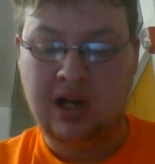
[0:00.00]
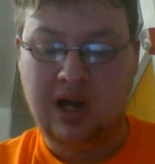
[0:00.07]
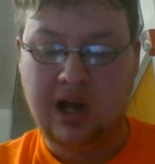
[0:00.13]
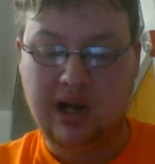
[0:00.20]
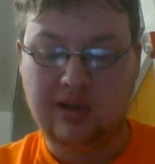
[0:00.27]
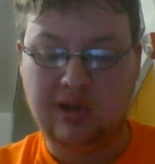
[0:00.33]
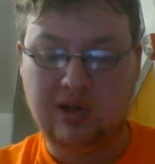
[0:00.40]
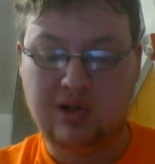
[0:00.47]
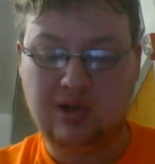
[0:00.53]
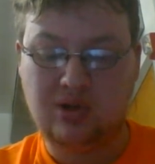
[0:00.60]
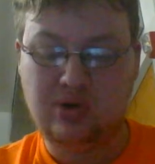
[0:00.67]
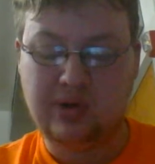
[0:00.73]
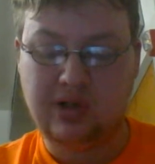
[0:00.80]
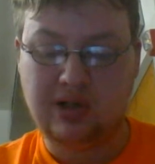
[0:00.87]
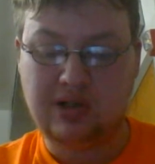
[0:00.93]
had the new
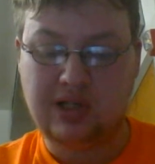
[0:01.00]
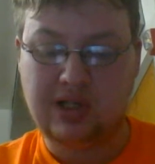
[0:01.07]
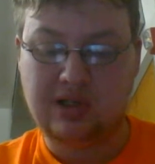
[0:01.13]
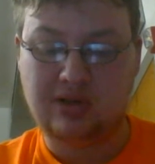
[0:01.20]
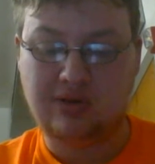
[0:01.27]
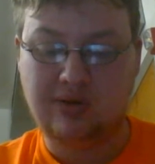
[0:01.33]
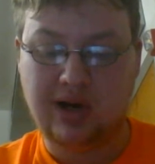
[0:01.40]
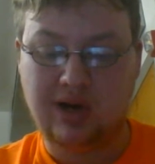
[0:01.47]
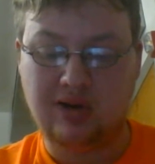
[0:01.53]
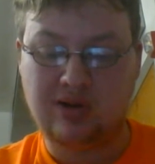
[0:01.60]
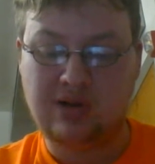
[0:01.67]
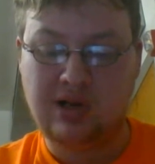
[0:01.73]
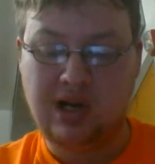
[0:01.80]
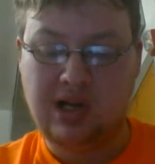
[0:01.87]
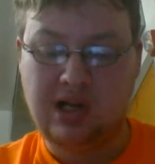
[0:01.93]
trilogy's creators
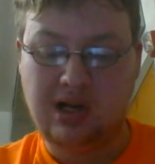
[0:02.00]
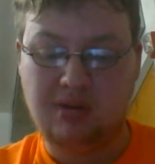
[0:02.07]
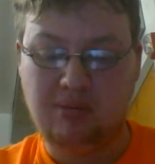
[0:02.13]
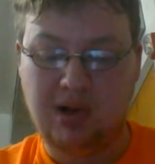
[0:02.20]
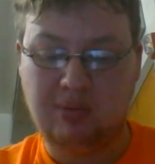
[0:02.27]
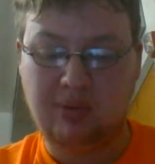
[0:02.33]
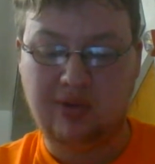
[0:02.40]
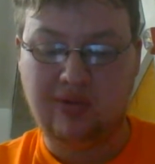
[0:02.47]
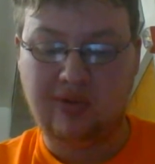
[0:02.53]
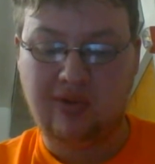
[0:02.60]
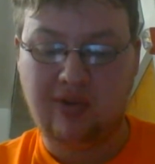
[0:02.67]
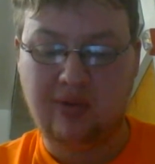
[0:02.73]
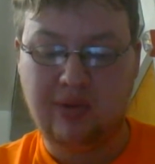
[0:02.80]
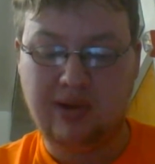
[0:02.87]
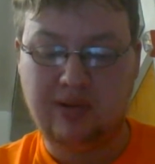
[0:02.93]
come up with a
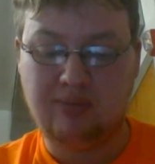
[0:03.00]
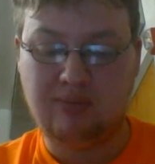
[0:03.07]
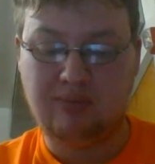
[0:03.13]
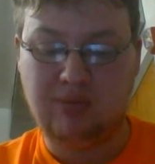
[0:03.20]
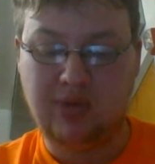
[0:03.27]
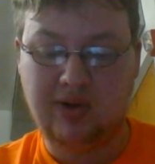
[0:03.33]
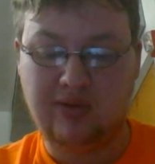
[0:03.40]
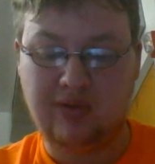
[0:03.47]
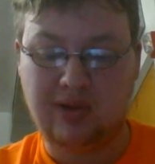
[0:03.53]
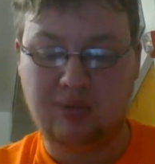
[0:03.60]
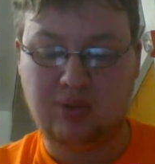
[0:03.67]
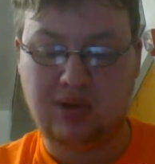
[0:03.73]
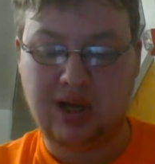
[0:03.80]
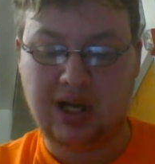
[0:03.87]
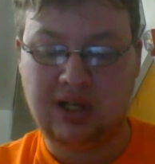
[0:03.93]
3-movie
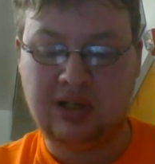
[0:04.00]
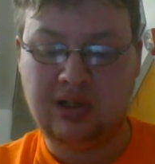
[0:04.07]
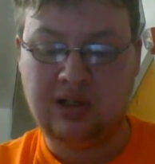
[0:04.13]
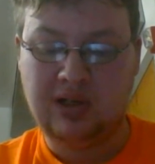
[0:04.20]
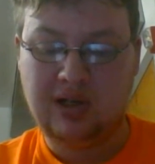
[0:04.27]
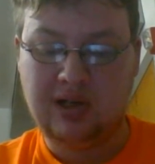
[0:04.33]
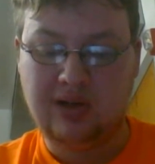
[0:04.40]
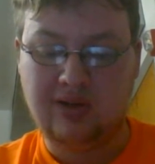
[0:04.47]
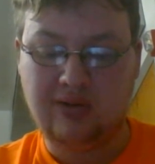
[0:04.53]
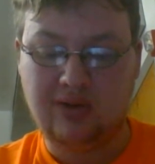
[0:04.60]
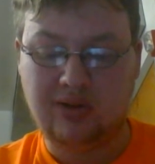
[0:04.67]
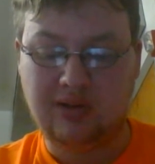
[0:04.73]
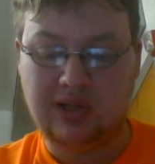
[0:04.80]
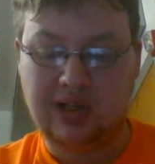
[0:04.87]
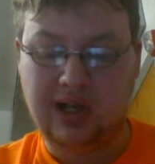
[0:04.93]
plot
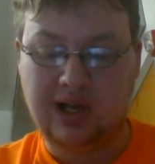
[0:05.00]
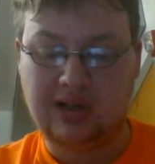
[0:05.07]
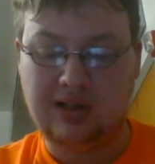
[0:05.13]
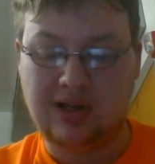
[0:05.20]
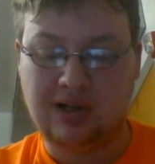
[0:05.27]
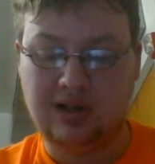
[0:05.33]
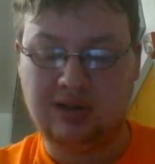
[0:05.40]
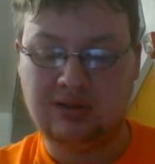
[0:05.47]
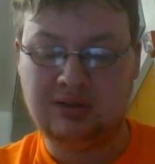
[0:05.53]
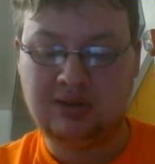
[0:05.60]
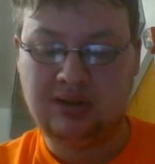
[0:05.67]
from the get-go,